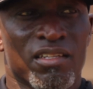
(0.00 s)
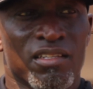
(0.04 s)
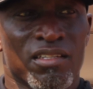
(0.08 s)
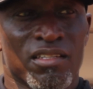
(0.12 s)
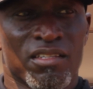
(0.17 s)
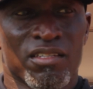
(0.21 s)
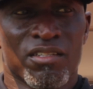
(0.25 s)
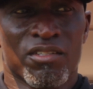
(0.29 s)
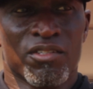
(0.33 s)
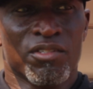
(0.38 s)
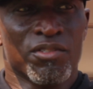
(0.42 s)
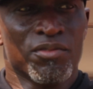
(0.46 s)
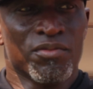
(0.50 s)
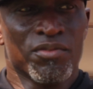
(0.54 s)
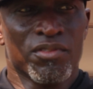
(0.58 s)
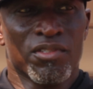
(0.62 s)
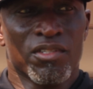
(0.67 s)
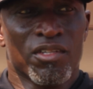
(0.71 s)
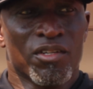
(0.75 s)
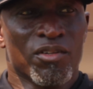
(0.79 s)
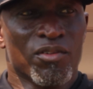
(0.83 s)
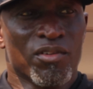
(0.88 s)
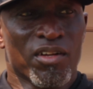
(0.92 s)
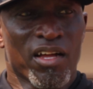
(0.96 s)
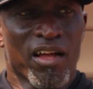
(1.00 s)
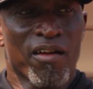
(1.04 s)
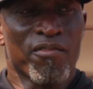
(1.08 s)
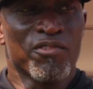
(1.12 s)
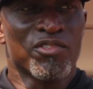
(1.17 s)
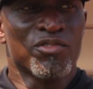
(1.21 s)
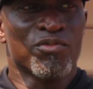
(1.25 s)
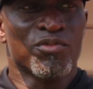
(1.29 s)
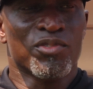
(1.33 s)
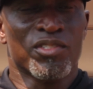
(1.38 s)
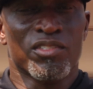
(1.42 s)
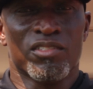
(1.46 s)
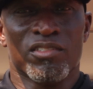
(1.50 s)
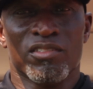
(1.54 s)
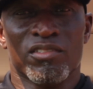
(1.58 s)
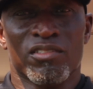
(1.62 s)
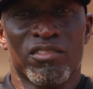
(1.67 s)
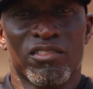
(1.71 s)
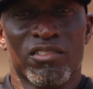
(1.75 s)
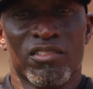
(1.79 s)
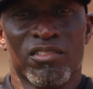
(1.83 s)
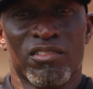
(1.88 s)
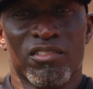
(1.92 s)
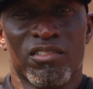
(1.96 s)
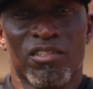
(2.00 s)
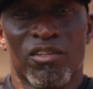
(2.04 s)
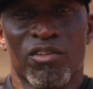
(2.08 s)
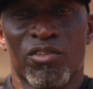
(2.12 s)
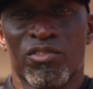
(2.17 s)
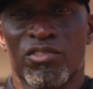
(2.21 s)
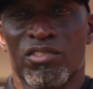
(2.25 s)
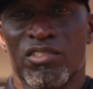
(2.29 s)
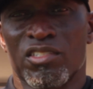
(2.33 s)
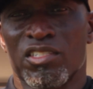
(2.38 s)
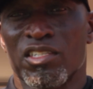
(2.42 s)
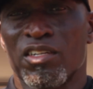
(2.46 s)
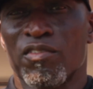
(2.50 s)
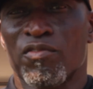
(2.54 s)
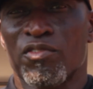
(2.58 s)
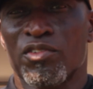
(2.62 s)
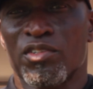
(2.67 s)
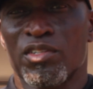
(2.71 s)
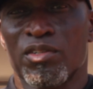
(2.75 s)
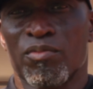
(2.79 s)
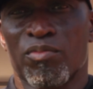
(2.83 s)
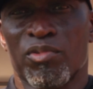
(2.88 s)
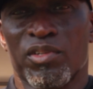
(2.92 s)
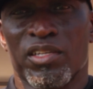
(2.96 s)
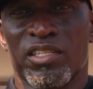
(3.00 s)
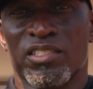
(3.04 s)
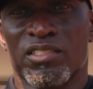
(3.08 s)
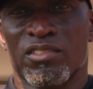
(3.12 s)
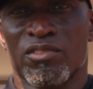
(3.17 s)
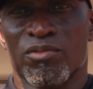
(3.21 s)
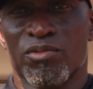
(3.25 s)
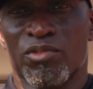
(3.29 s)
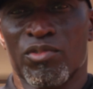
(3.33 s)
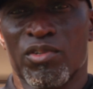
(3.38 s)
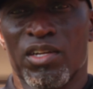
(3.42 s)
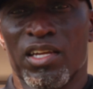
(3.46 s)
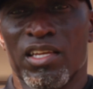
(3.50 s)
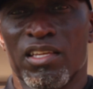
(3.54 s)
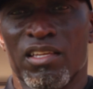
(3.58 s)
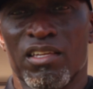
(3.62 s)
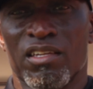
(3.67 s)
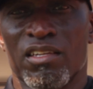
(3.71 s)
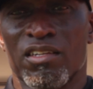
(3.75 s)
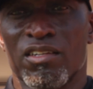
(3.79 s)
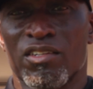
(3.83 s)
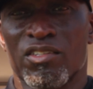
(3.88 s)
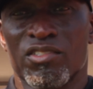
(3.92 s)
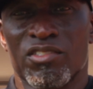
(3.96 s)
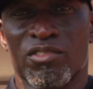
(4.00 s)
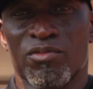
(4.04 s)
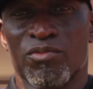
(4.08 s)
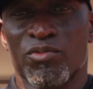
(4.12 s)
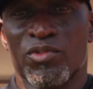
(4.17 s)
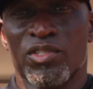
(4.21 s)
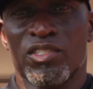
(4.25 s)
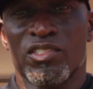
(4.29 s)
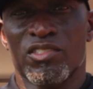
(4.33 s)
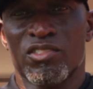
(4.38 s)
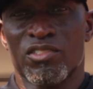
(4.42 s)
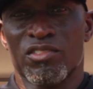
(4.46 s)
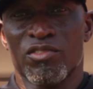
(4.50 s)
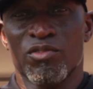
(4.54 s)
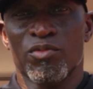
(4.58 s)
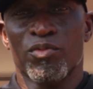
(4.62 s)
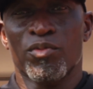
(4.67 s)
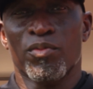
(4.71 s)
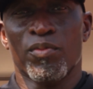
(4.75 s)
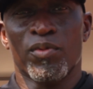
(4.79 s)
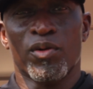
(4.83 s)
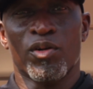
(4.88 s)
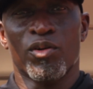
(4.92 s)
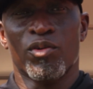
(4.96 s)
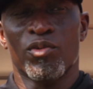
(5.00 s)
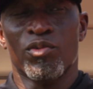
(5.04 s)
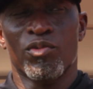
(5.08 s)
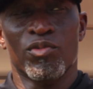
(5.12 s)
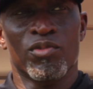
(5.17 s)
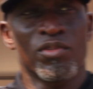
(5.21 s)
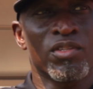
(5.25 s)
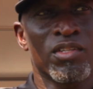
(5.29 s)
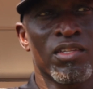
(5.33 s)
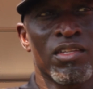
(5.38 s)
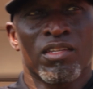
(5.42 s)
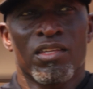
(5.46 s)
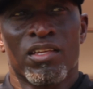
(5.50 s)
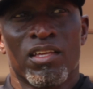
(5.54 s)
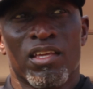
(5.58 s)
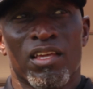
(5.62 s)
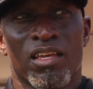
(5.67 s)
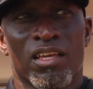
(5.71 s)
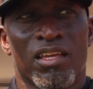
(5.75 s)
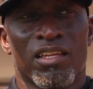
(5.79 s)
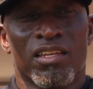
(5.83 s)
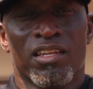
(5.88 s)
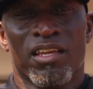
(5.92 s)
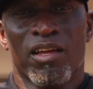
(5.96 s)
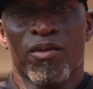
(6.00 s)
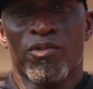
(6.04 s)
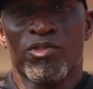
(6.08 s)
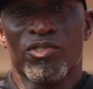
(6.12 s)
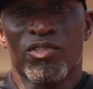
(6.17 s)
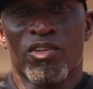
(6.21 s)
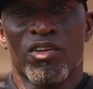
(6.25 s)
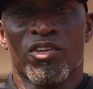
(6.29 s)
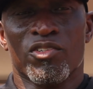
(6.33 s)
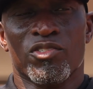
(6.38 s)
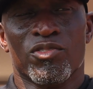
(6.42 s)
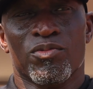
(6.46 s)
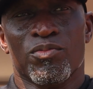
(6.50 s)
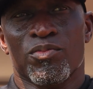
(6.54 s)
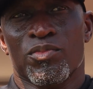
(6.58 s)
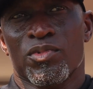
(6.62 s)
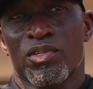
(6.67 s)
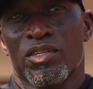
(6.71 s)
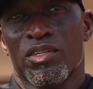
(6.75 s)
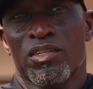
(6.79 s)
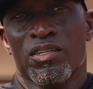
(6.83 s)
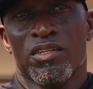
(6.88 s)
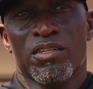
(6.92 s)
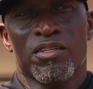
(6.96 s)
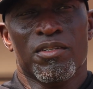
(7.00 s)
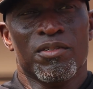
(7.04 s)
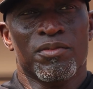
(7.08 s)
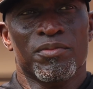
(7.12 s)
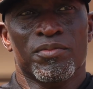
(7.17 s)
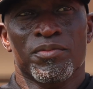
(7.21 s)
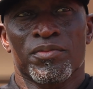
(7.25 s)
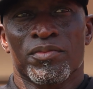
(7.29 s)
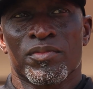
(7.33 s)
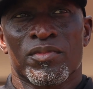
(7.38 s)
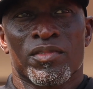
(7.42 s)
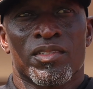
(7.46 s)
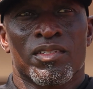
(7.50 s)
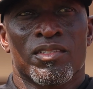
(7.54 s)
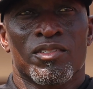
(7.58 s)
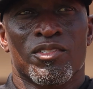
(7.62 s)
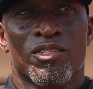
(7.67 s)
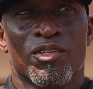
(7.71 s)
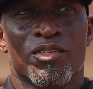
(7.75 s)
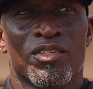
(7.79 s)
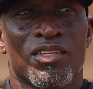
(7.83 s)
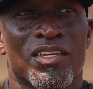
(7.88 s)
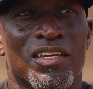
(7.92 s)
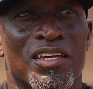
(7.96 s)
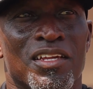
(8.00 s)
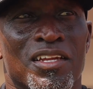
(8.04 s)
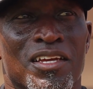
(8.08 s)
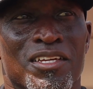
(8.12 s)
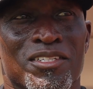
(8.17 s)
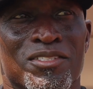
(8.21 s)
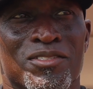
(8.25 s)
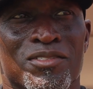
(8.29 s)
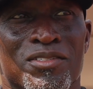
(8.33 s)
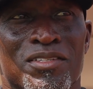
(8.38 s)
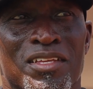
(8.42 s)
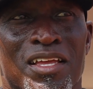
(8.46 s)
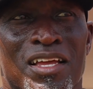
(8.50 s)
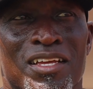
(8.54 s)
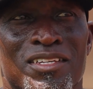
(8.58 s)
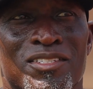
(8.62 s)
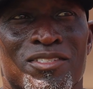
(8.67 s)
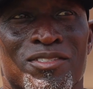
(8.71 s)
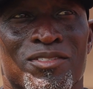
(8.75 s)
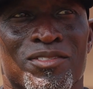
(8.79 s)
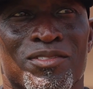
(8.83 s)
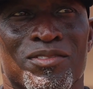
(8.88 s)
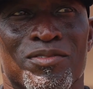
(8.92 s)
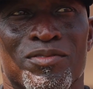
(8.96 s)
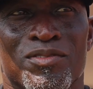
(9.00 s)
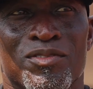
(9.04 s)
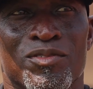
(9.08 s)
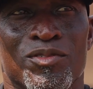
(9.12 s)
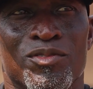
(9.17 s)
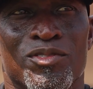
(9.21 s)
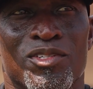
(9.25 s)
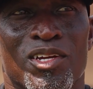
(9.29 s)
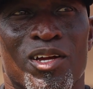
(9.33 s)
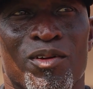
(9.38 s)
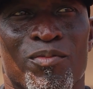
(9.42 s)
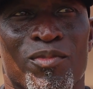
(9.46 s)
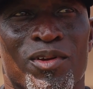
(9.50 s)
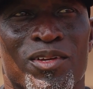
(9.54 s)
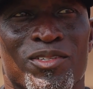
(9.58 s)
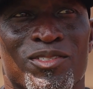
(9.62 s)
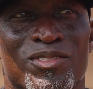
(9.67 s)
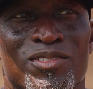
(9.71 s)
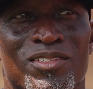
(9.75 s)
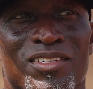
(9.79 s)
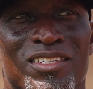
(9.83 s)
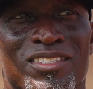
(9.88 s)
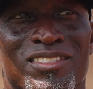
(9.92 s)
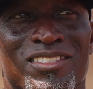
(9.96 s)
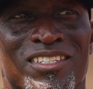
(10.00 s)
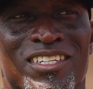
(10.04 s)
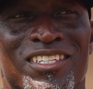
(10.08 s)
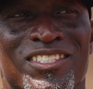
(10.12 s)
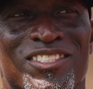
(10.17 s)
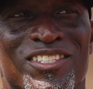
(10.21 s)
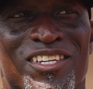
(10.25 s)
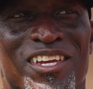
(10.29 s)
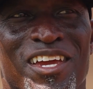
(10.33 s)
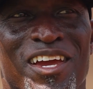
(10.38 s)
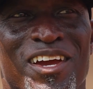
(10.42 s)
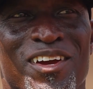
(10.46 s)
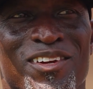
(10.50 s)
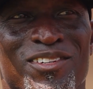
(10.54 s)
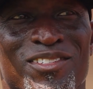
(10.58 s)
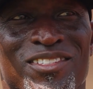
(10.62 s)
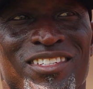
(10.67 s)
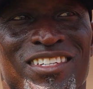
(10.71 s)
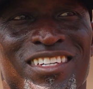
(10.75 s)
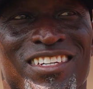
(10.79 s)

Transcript: Neil, you know, obviously went on to Denver and played some great years and won the Super Bowl, and that was awesome. So, yeah, that's you talking about, he's a character.